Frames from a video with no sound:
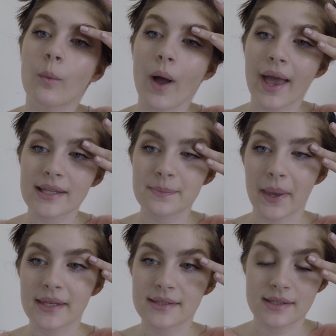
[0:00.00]
wax
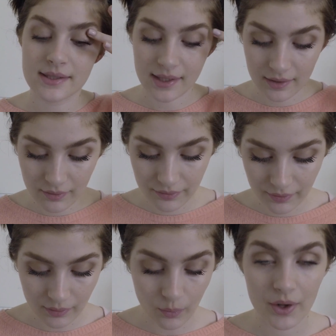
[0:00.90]
based instead of
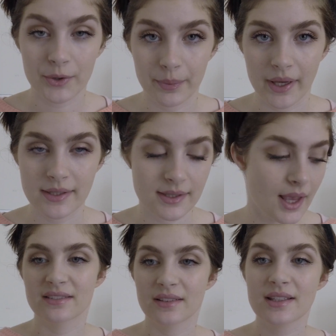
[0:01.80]
water based.
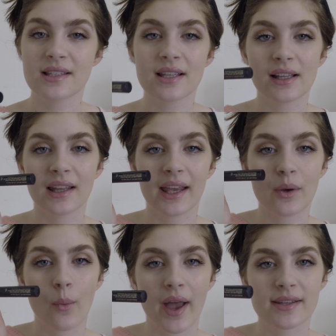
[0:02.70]
This
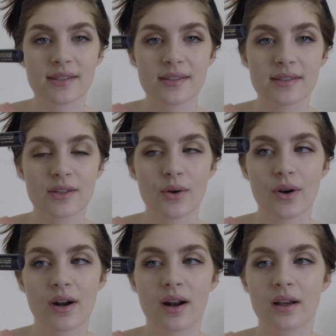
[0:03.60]
like waxes
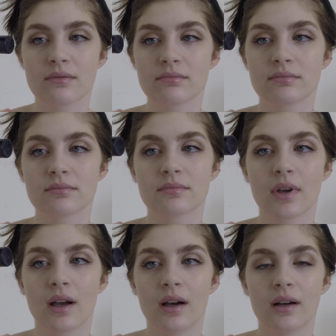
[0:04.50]
your
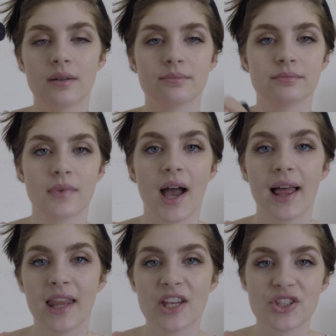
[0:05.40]

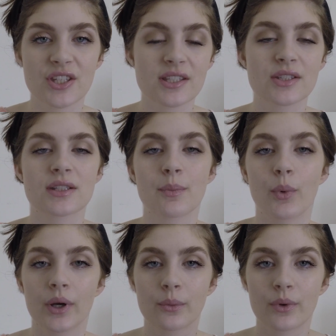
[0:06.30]
eyelashes to the
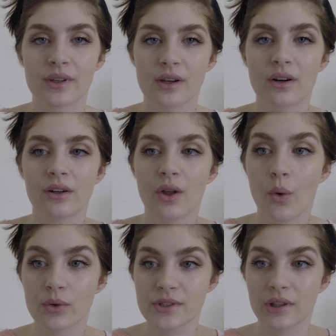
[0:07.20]
point where the curl
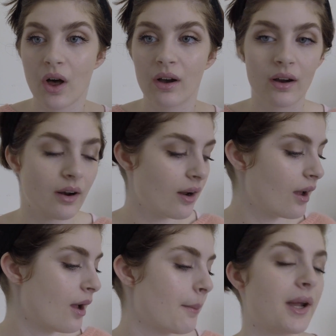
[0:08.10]
holds longer,
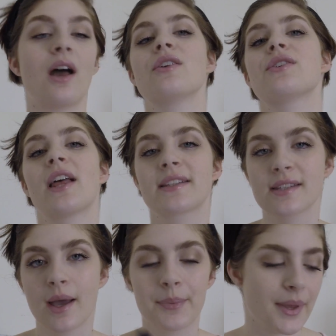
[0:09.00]
but I also like
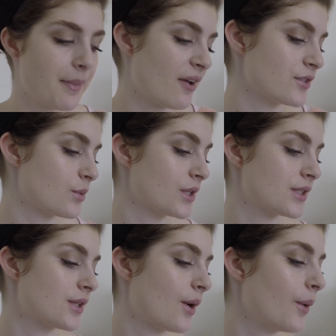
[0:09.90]
to cup them
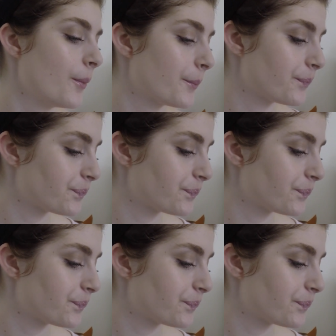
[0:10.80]
afterwards. So